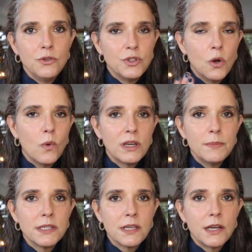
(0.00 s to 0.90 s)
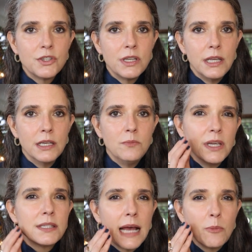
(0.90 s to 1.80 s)
You don't wanna massage it in
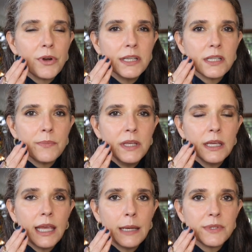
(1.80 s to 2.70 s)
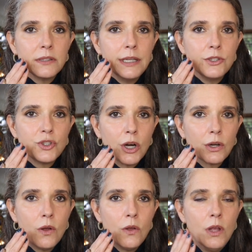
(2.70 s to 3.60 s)
because that breaks up the encapsulated
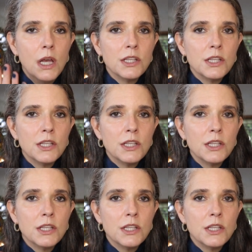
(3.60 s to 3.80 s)
charcoal.